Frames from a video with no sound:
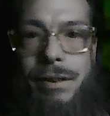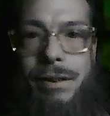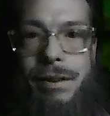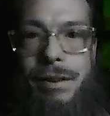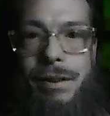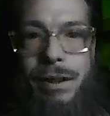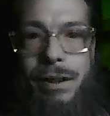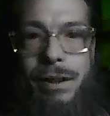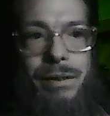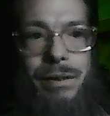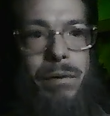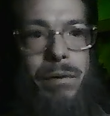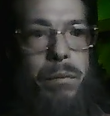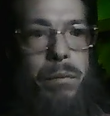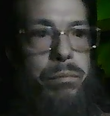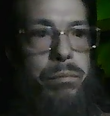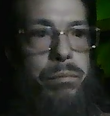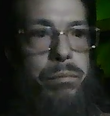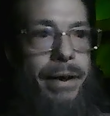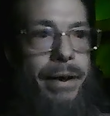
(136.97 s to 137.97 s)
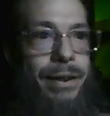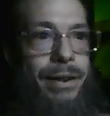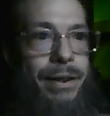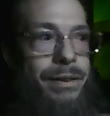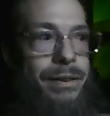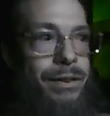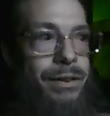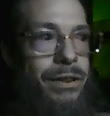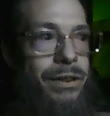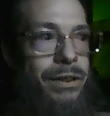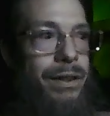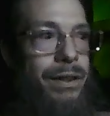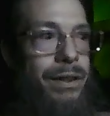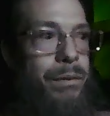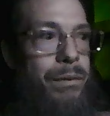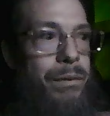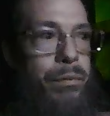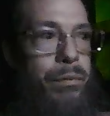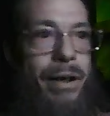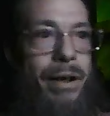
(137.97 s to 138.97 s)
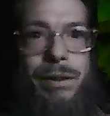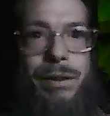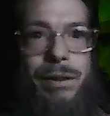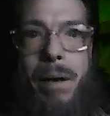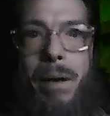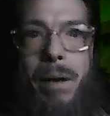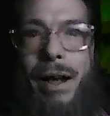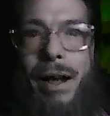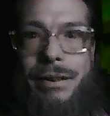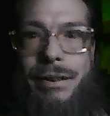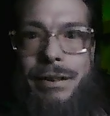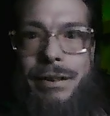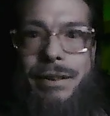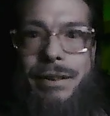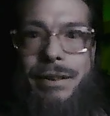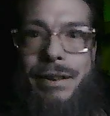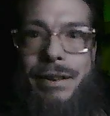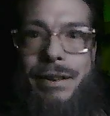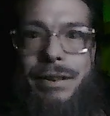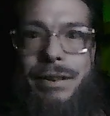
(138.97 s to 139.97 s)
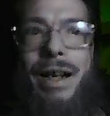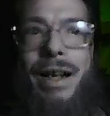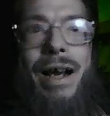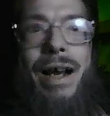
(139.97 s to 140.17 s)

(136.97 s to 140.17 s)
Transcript: Because if it breaks shit, breaks packages,